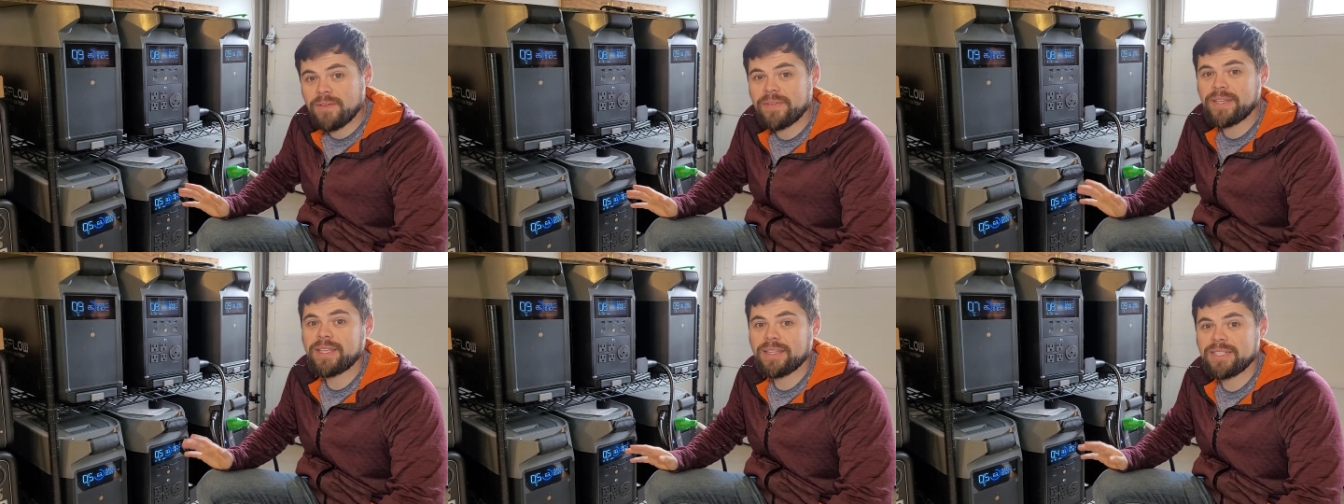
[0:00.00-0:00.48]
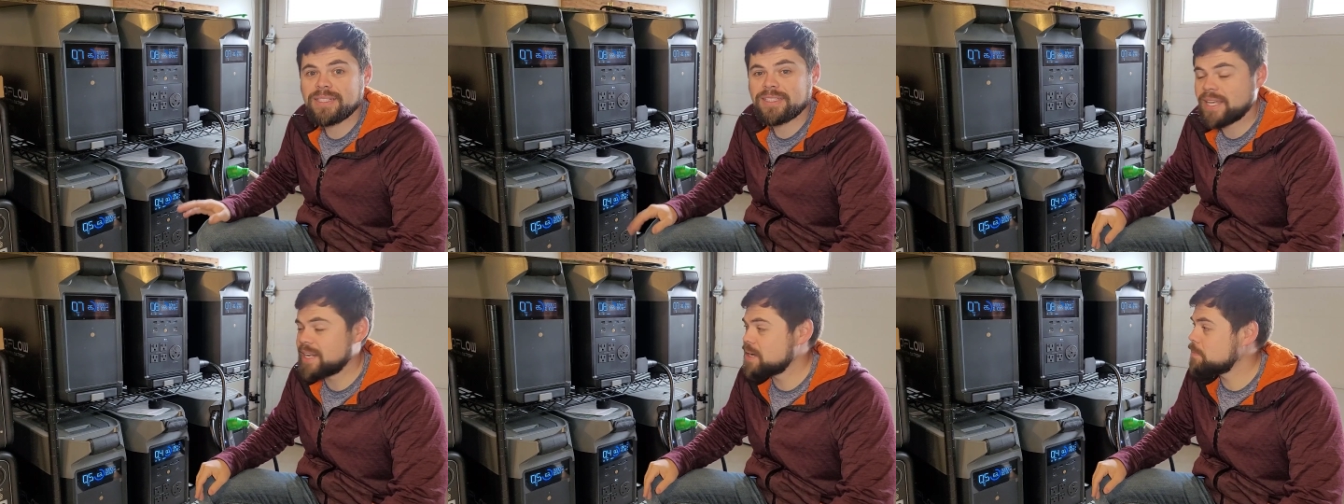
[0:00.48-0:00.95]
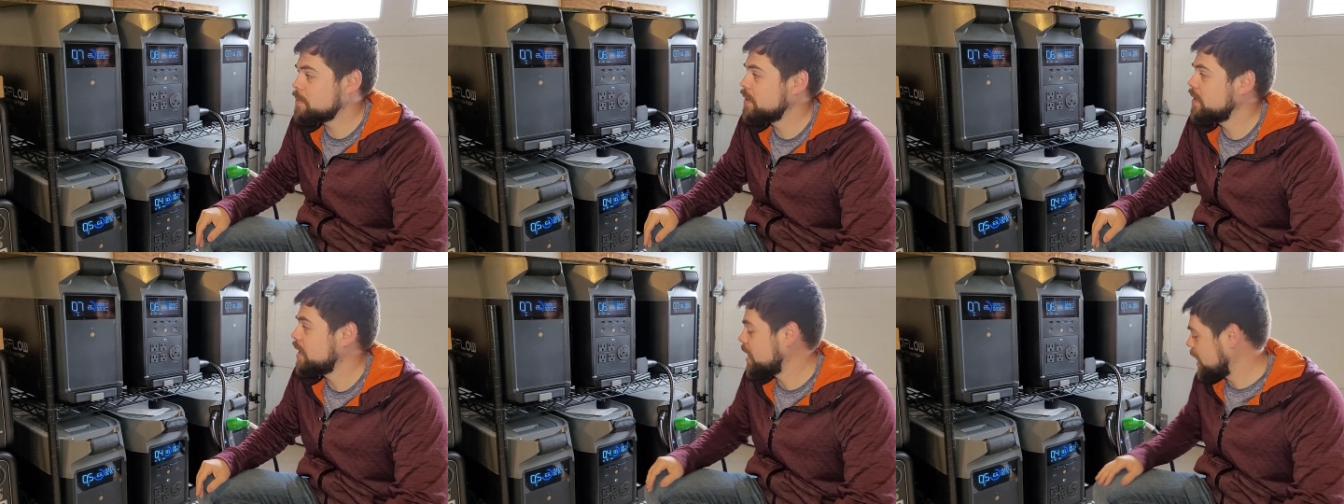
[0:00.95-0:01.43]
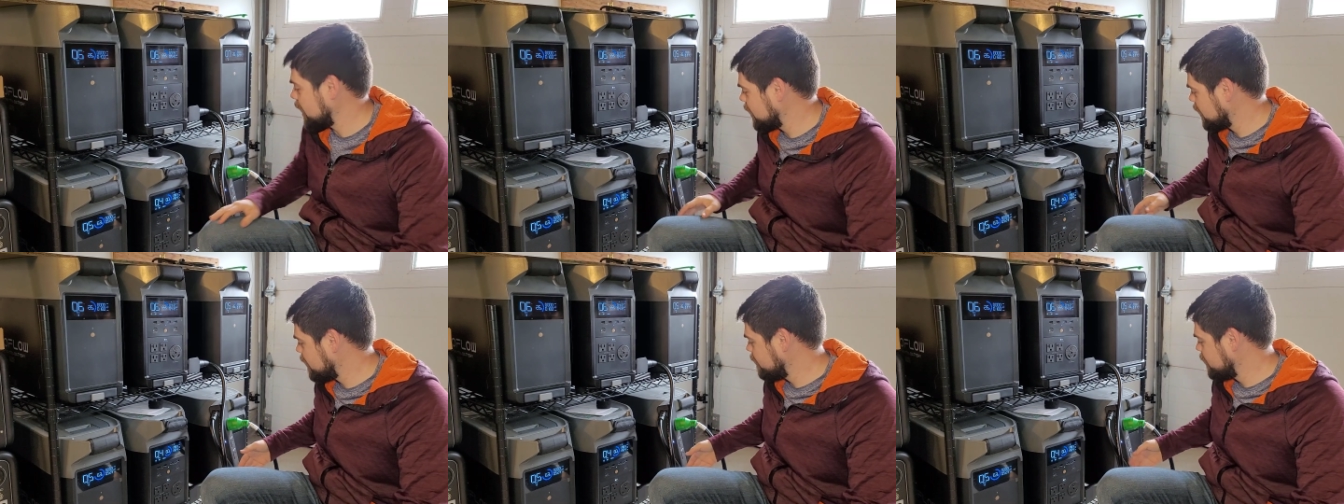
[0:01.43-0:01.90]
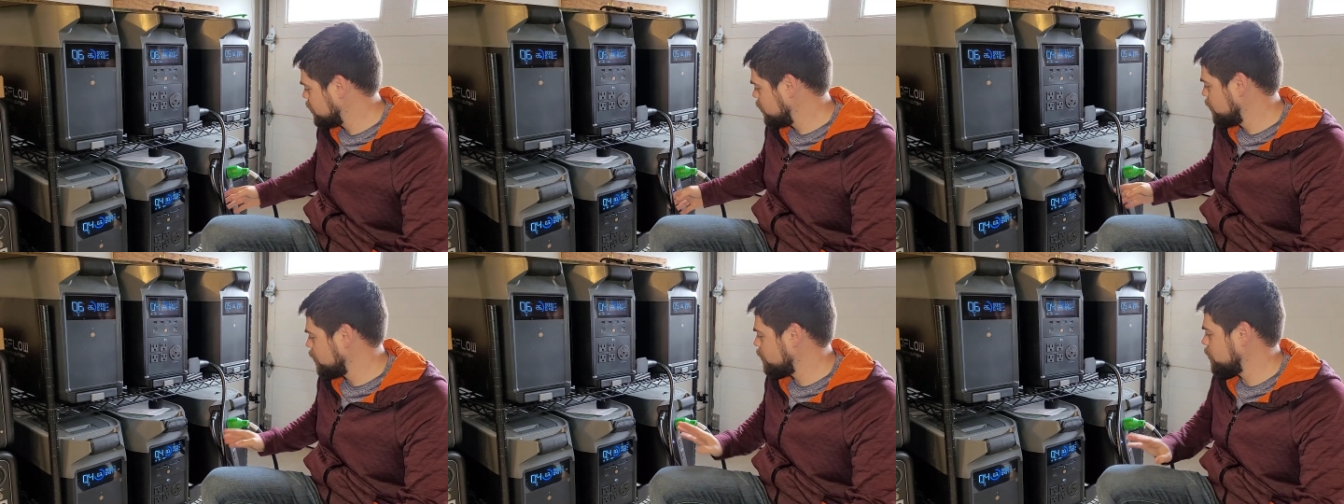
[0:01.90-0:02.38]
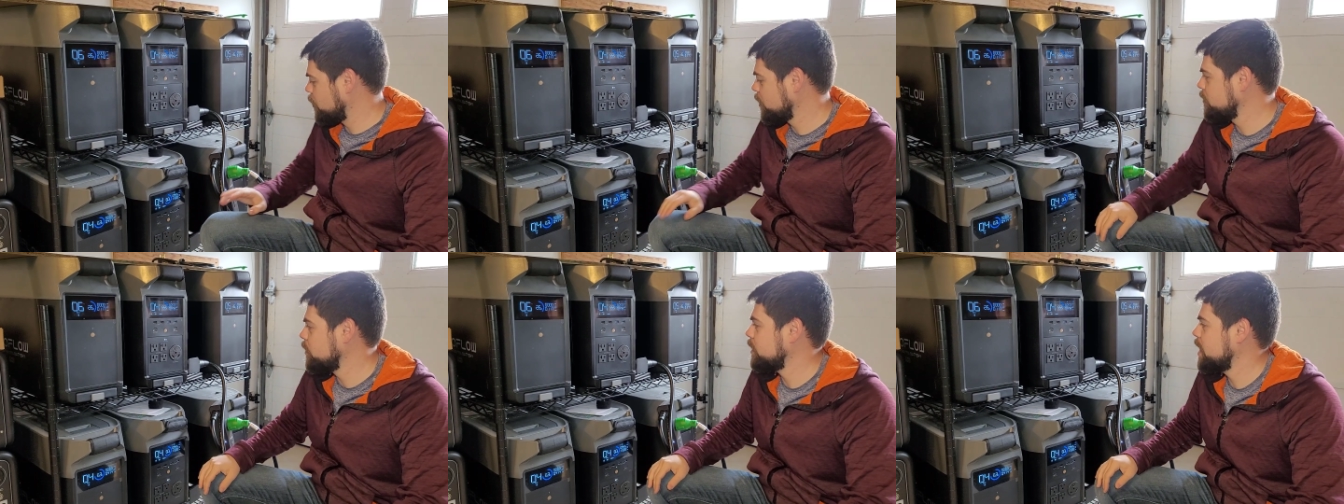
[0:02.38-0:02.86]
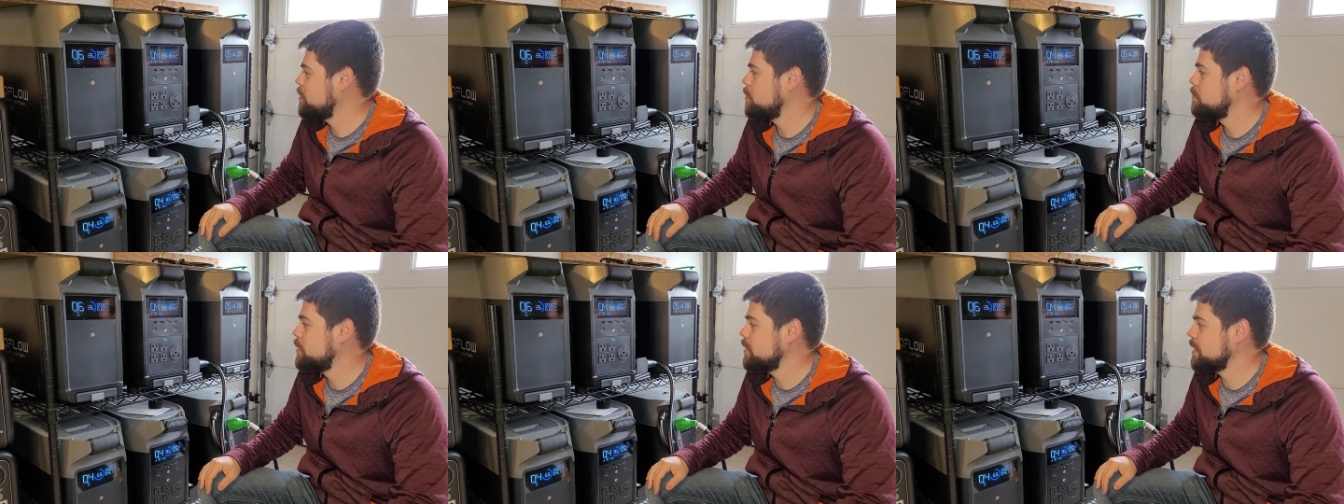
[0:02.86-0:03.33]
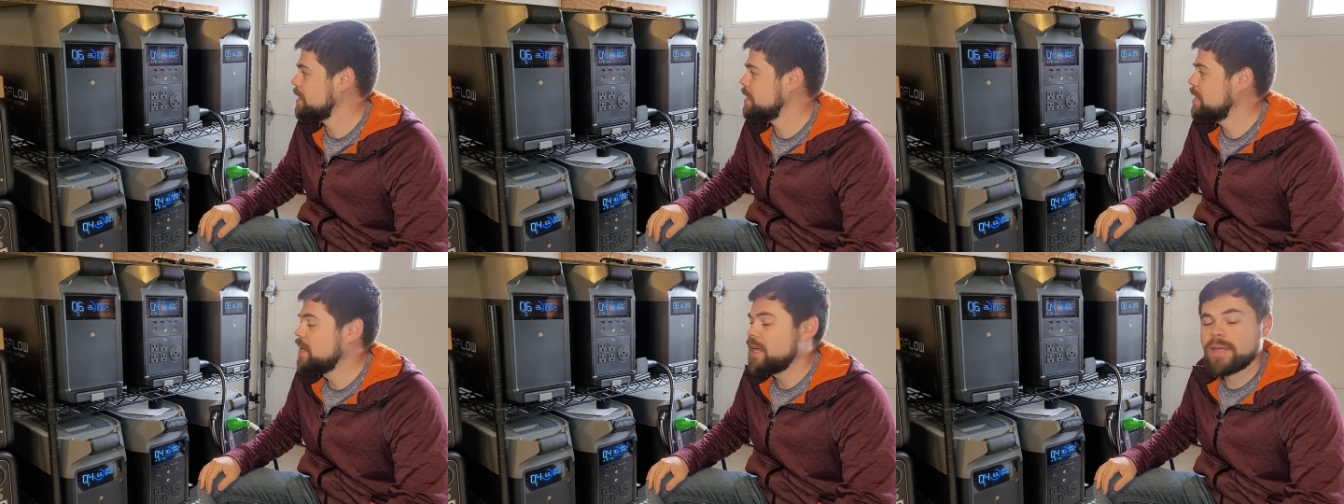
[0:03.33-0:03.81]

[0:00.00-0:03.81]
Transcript: loving this setup. I love the 240 volt capability.